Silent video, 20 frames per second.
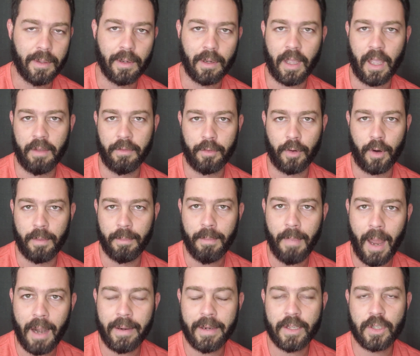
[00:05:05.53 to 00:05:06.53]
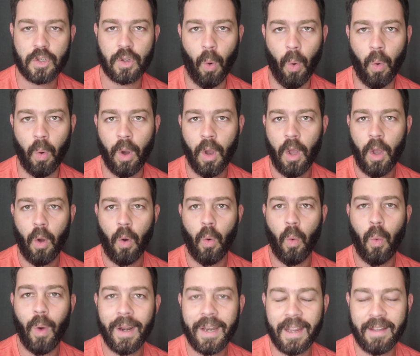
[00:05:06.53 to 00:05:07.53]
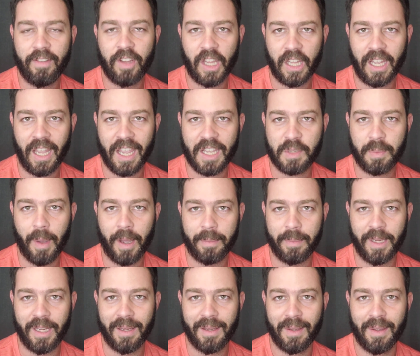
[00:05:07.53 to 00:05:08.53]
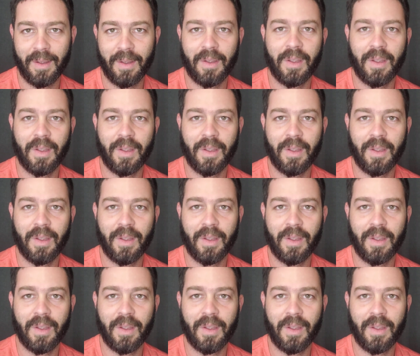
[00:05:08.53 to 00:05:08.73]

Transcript: looking for a marriage or whatever the case might be.